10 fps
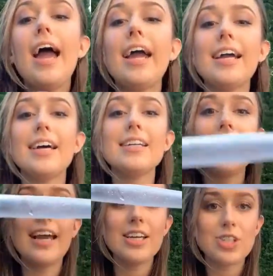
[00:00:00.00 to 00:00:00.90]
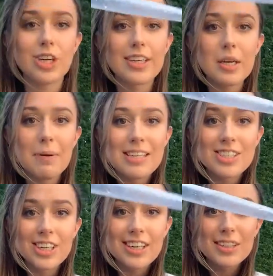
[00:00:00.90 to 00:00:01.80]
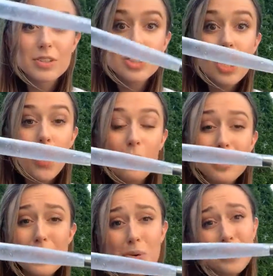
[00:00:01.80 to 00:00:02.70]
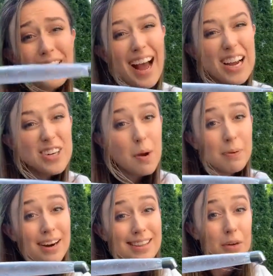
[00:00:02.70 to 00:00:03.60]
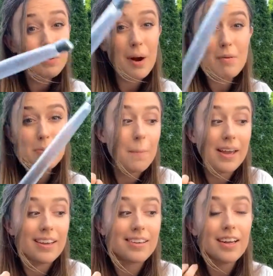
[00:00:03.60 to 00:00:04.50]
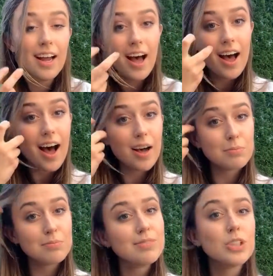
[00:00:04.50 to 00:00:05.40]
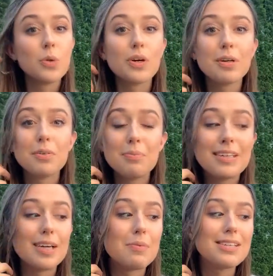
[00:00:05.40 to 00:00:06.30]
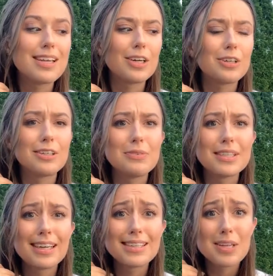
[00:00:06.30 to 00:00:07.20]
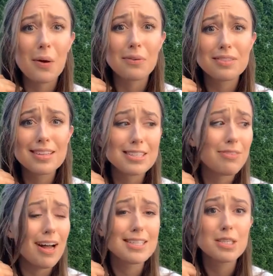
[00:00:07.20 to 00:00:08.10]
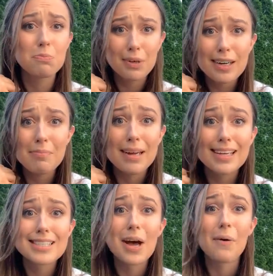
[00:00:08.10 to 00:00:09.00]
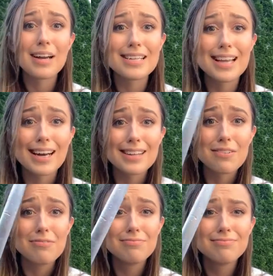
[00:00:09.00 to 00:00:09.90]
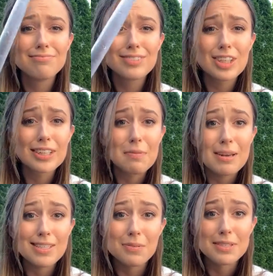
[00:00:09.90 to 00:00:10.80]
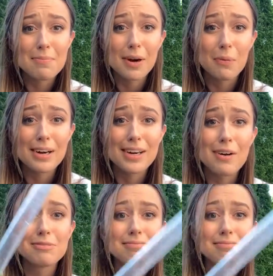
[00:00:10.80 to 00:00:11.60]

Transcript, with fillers: and a turkey baster. So this or an eyedropper I think would probably be big um, your medium is that you're using it. So this is pretty big, so I decided the turkey baster was the better way to go.